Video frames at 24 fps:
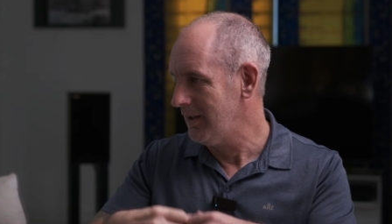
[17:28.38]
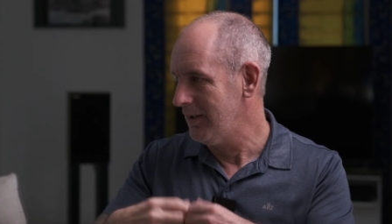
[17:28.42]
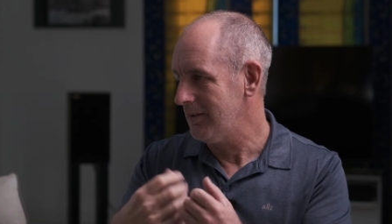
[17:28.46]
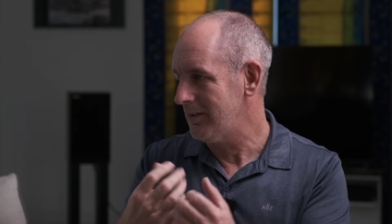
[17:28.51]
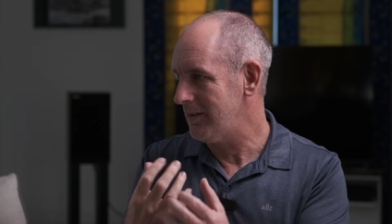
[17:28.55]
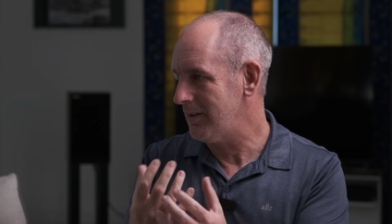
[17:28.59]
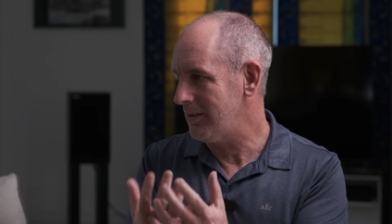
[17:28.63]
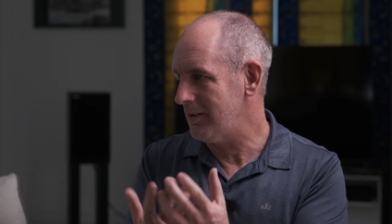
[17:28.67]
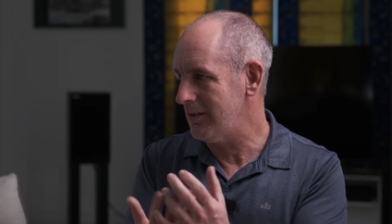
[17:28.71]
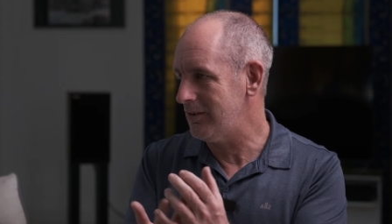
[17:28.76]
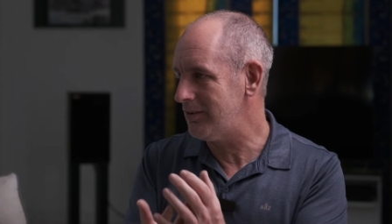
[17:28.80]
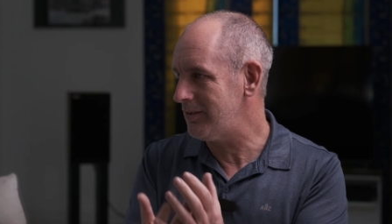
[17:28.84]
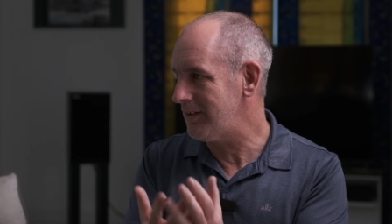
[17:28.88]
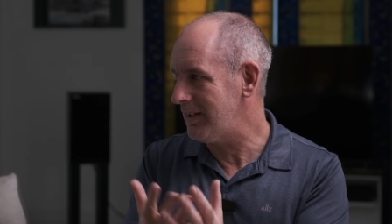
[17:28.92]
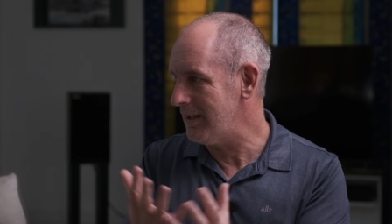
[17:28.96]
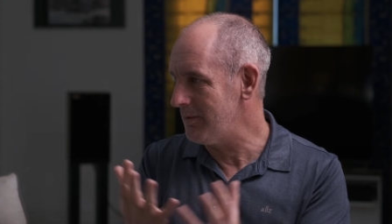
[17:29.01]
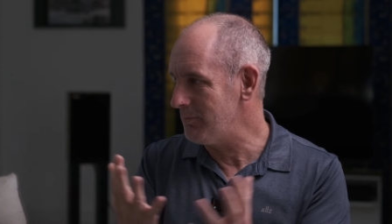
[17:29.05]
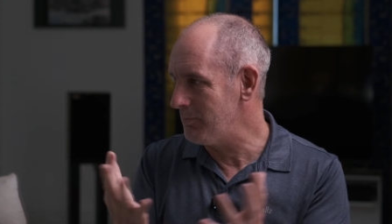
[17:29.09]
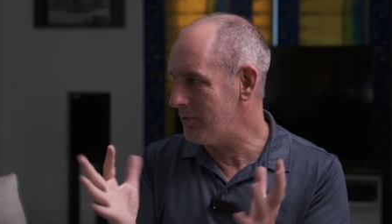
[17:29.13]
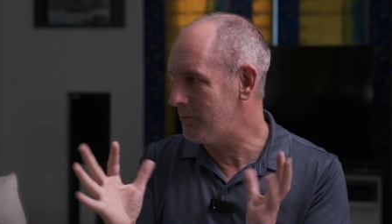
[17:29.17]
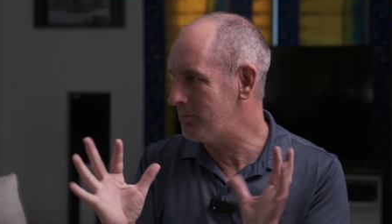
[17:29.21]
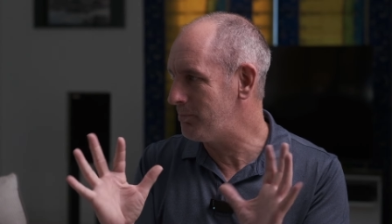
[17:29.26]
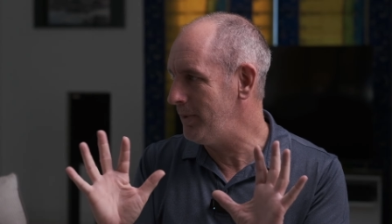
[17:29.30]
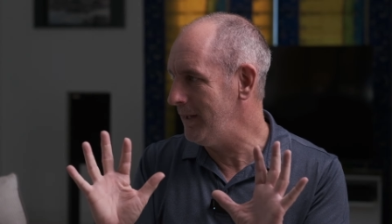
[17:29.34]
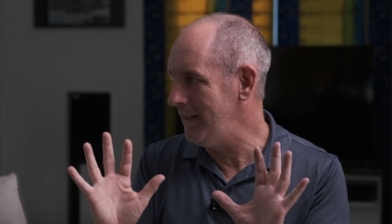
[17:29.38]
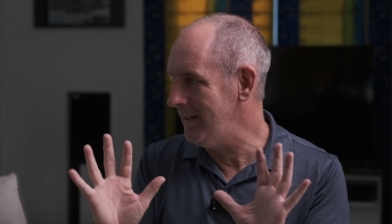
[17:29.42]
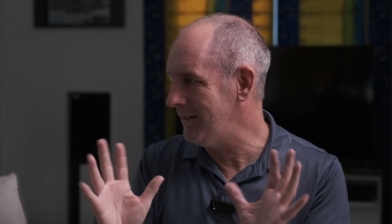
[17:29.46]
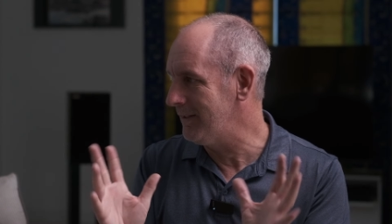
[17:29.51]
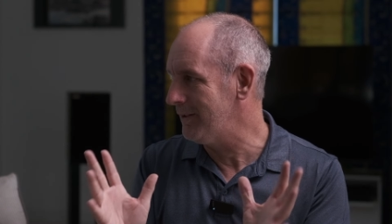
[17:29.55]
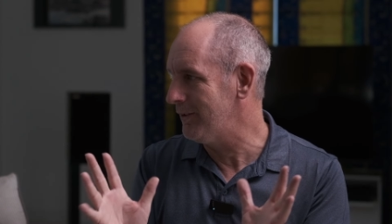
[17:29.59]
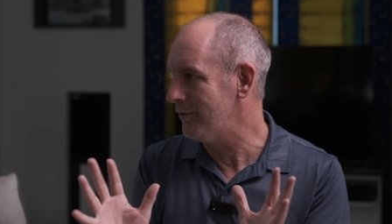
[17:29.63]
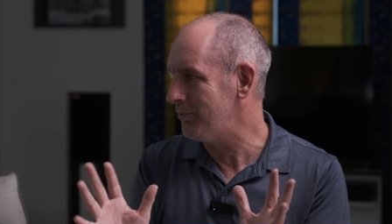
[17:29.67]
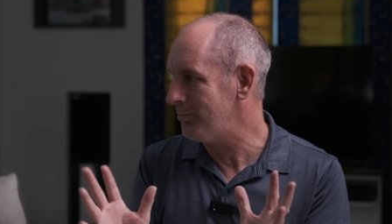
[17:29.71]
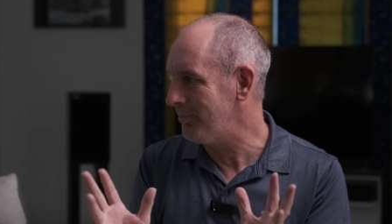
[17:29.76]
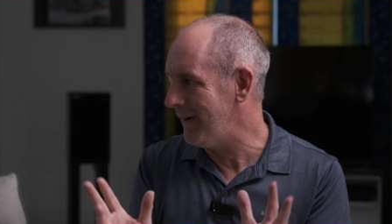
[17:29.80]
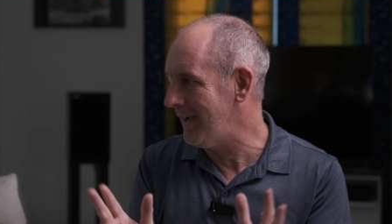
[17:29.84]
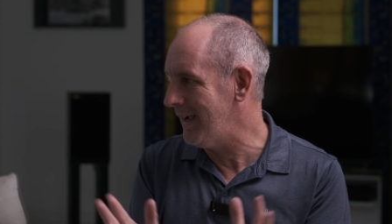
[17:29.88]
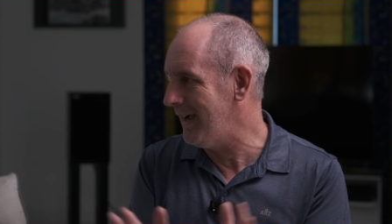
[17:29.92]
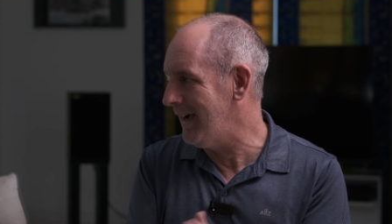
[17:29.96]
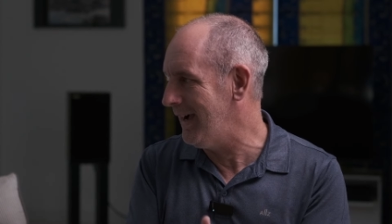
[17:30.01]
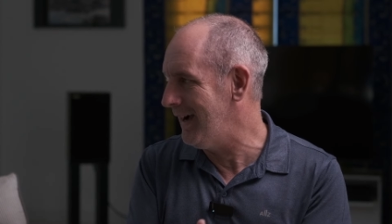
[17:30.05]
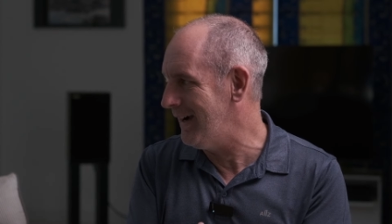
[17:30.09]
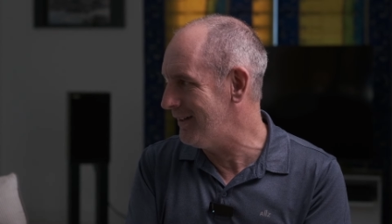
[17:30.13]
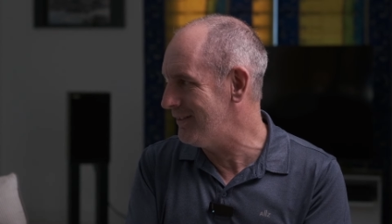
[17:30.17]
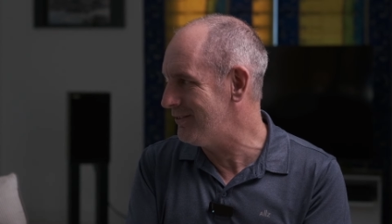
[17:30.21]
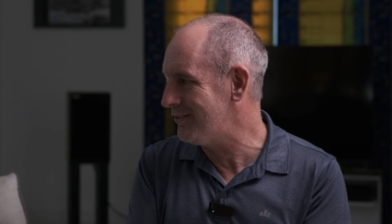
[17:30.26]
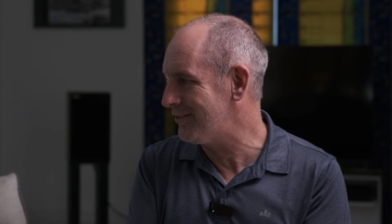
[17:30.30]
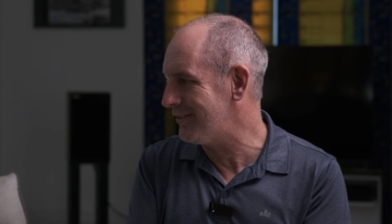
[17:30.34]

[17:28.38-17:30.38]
that the skin was peeling off my hands.